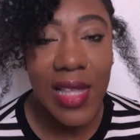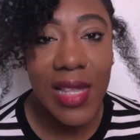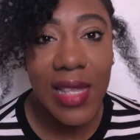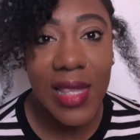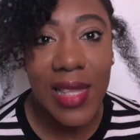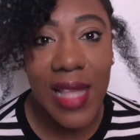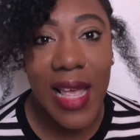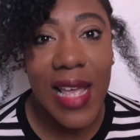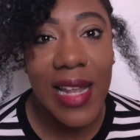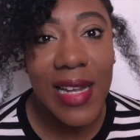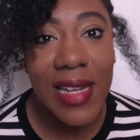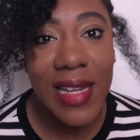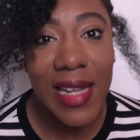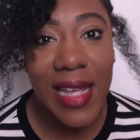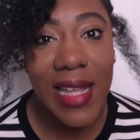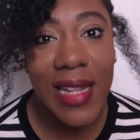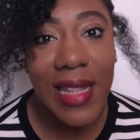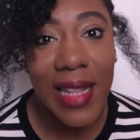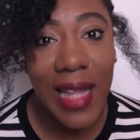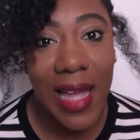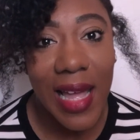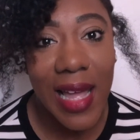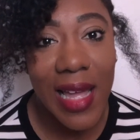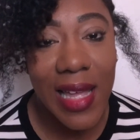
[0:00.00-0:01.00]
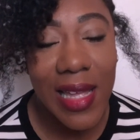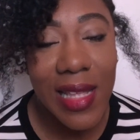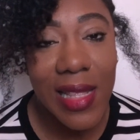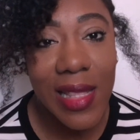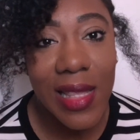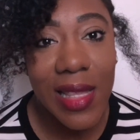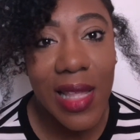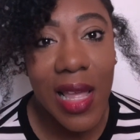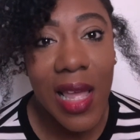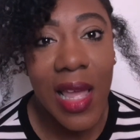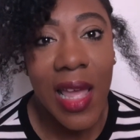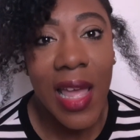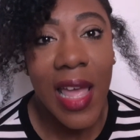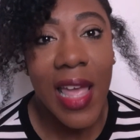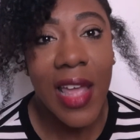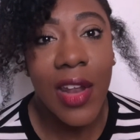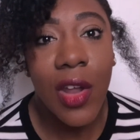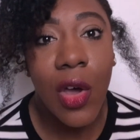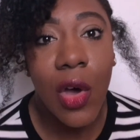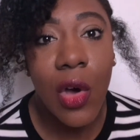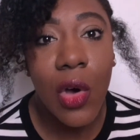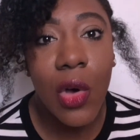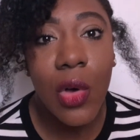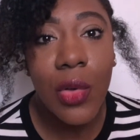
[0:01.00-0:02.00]
set deadlines, and
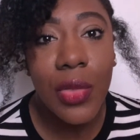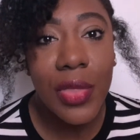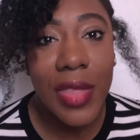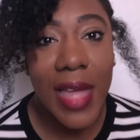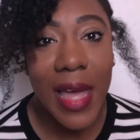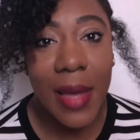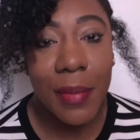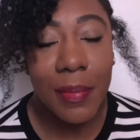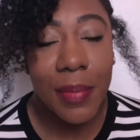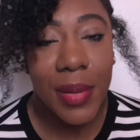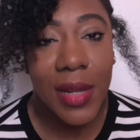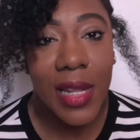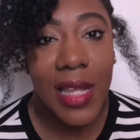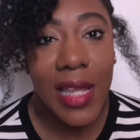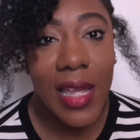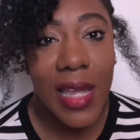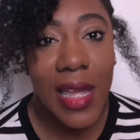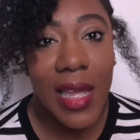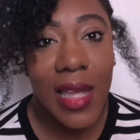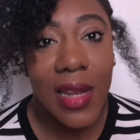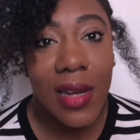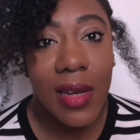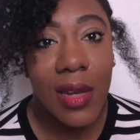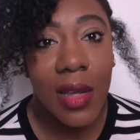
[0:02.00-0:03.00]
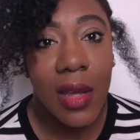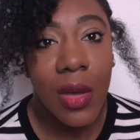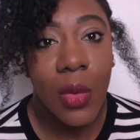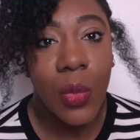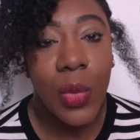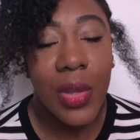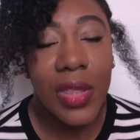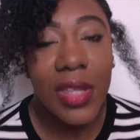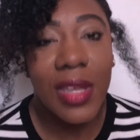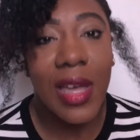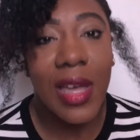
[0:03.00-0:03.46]
hold that plan with